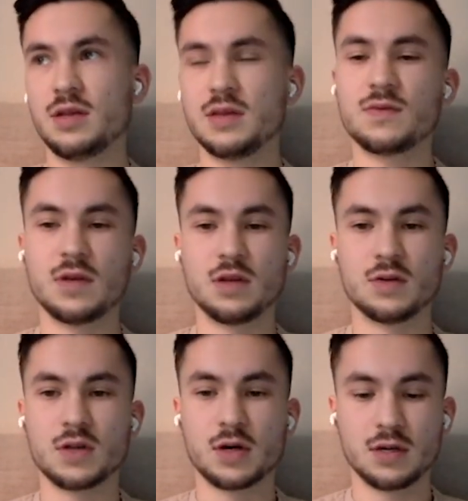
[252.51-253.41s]
this video
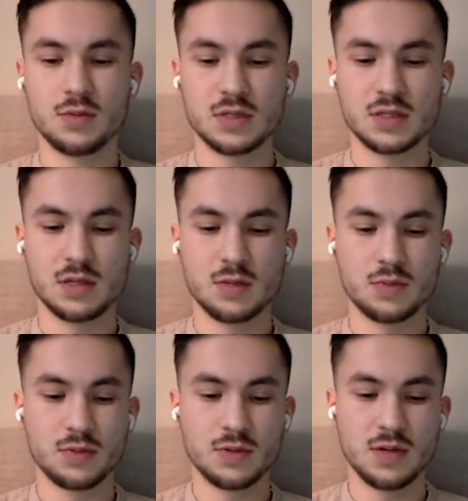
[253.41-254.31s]
talking in my sleep
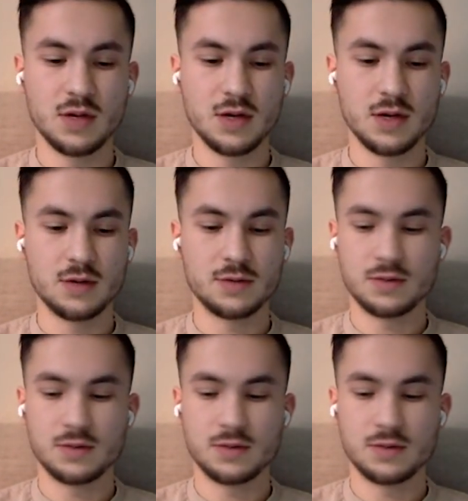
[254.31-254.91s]
uh,